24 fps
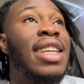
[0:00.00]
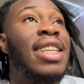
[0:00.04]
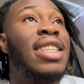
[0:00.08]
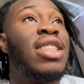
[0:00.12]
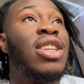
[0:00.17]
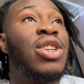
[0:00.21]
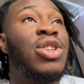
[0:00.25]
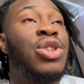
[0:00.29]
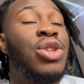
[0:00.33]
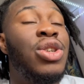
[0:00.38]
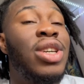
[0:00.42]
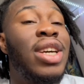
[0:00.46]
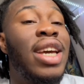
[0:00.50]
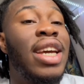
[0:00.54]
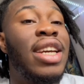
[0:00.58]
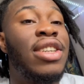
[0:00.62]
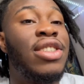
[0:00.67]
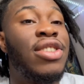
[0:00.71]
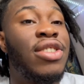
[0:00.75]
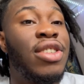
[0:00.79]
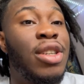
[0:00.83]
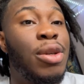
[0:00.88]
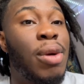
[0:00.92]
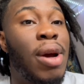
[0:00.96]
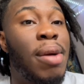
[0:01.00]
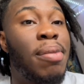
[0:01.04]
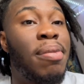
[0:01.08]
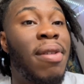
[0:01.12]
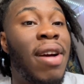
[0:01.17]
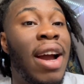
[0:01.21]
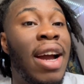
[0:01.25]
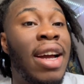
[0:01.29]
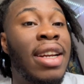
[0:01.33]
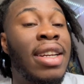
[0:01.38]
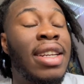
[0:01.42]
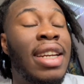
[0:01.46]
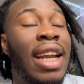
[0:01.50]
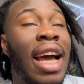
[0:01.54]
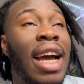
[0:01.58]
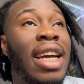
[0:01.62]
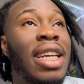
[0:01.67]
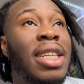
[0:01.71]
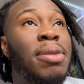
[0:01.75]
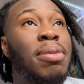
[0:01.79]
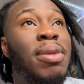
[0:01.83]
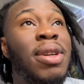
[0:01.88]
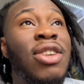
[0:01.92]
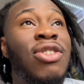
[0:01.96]
it's a UK streetwear brand that
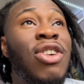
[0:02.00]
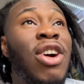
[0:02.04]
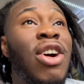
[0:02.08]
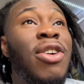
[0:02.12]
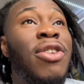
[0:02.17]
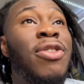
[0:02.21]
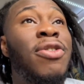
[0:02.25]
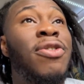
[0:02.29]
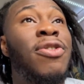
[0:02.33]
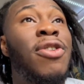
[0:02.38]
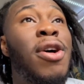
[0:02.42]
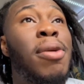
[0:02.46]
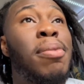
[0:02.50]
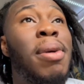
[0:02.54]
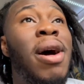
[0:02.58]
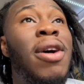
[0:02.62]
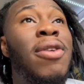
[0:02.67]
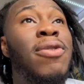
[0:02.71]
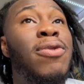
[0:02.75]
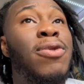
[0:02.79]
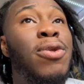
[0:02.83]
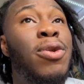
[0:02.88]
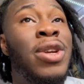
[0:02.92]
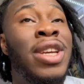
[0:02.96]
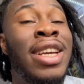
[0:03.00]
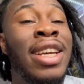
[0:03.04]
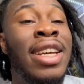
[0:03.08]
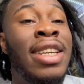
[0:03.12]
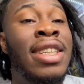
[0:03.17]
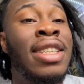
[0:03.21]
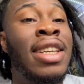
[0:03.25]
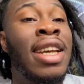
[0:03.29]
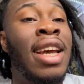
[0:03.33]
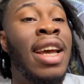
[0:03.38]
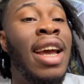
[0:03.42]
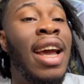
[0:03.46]
has been around for about 4 years,